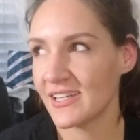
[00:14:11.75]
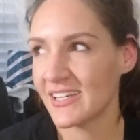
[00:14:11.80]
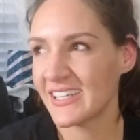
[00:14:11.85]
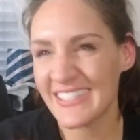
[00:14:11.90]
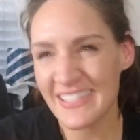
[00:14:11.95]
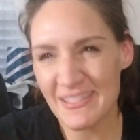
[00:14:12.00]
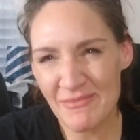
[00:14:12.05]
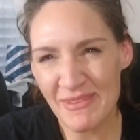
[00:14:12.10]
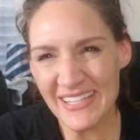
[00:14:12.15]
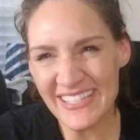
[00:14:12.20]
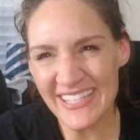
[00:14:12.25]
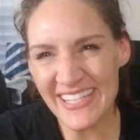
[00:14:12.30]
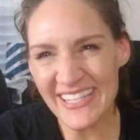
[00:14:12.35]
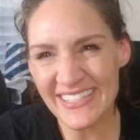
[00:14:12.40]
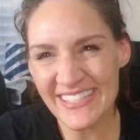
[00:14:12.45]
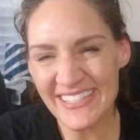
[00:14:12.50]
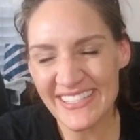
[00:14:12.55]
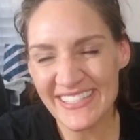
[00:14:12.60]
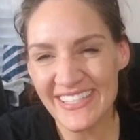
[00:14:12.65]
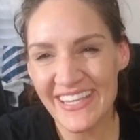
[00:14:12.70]
Does that make
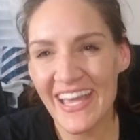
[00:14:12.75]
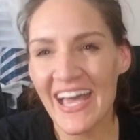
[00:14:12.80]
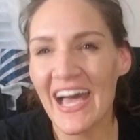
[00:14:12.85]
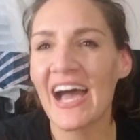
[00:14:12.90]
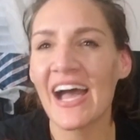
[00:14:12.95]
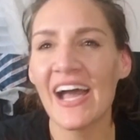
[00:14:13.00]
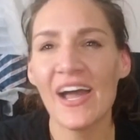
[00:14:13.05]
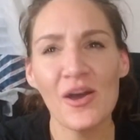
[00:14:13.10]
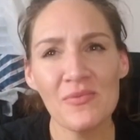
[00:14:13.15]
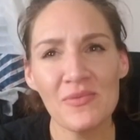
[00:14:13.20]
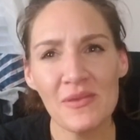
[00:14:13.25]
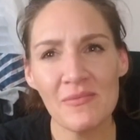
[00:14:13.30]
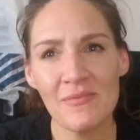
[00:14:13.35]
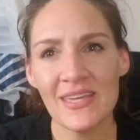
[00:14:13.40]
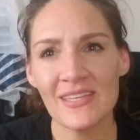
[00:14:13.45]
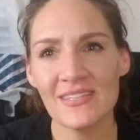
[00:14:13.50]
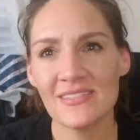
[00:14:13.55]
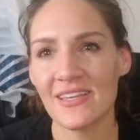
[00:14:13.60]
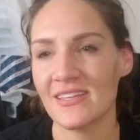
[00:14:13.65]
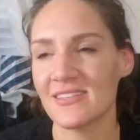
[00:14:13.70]
sense? I hope that
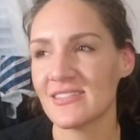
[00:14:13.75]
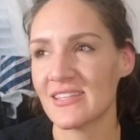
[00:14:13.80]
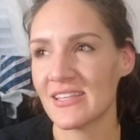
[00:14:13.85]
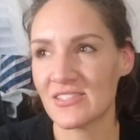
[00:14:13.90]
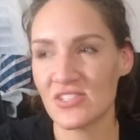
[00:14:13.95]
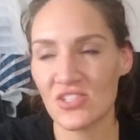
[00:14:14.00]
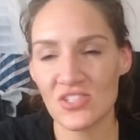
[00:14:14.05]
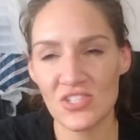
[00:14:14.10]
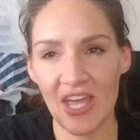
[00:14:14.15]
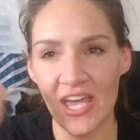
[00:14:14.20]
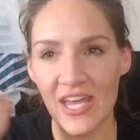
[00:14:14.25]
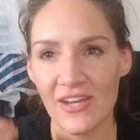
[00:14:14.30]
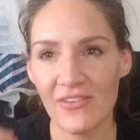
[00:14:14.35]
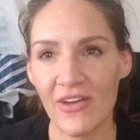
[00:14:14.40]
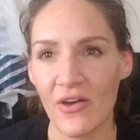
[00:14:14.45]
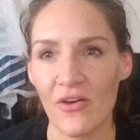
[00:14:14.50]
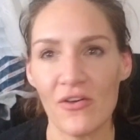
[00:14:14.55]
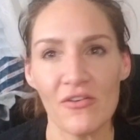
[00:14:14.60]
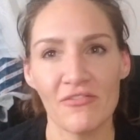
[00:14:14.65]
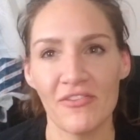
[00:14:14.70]
makes sense. That's just kind of
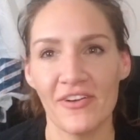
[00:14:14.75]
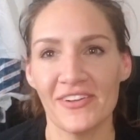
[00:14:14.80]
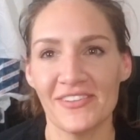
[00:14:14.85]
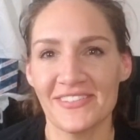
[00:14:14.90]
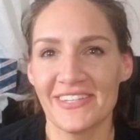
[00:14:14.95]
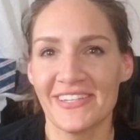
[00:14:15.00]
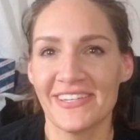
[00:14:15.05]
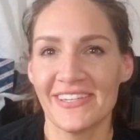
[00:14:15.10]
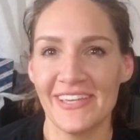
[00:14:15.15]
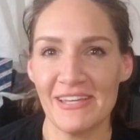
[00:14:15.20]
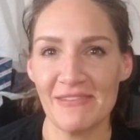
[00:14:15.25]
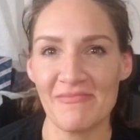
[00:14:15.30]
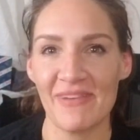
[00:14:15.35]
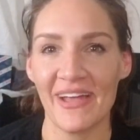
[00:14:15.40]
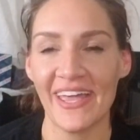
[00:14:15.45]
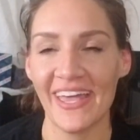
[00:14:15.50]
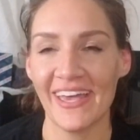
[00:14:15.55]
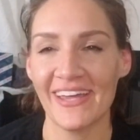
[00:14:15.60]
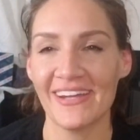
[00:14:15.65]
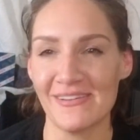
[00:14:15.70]
how it felt in my
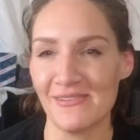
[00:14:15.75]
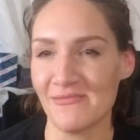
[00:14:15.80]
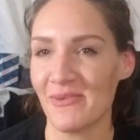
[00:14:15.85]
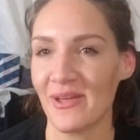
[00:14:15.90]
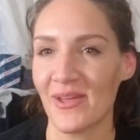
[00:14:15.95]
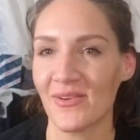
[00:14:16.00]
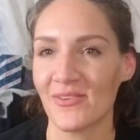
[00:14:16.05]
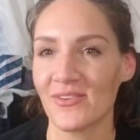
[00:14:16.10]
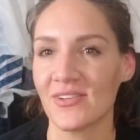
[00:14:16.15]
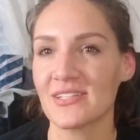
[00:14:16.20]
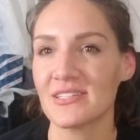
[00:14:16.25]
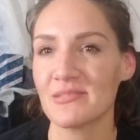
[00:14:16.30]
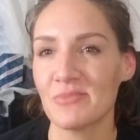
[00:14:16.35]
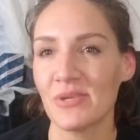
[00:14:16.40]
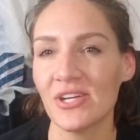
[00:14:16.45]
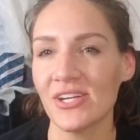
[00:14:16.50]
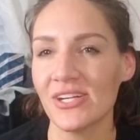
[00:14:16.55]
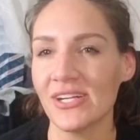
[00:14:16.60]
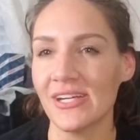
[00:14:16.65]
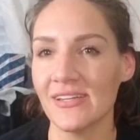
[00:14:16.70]
head and in my own
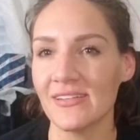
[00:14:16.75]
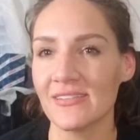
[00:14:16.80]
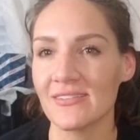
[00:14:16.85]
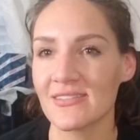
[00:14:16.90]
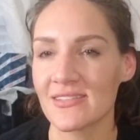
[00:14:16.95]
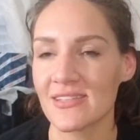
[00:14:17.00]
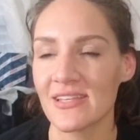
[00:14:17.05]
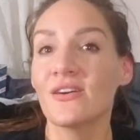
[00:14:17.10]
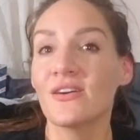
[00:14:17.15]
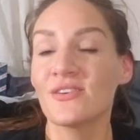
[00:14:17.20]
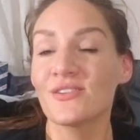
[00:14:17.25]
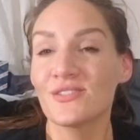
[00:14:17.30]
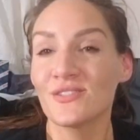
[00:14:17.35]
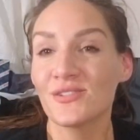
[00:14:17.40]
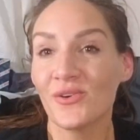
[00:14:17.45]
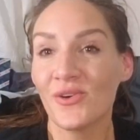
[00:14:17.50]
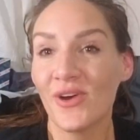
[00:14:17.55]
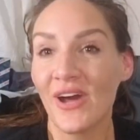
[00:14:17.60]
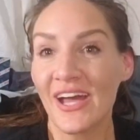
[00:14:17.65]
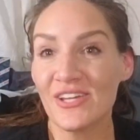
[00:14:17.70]
experience.
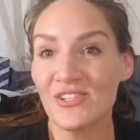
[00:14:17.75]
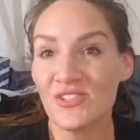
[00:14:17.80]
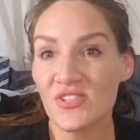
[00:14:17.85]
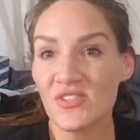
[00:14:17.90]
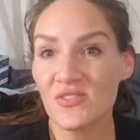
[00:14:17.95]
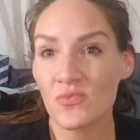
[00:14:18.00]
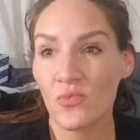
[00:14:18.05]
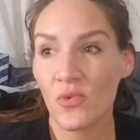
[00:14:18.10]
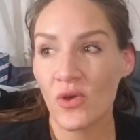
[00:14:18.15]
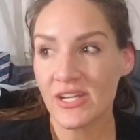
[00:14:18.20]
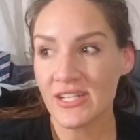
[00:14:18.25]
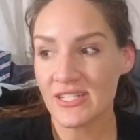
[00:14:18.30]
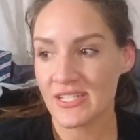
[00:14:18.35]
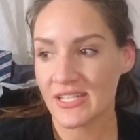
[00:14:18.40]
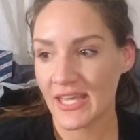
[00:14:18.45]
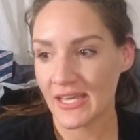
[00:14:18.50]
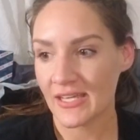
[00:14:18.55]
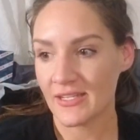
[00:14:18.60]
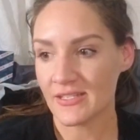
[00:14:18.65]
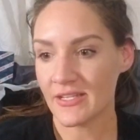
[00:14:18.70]
So I just wanted to
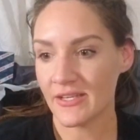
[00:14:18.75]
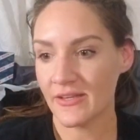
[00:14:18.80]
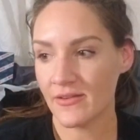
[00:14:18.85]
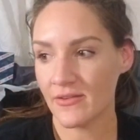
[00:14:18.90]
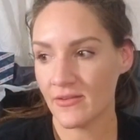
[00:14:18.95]
get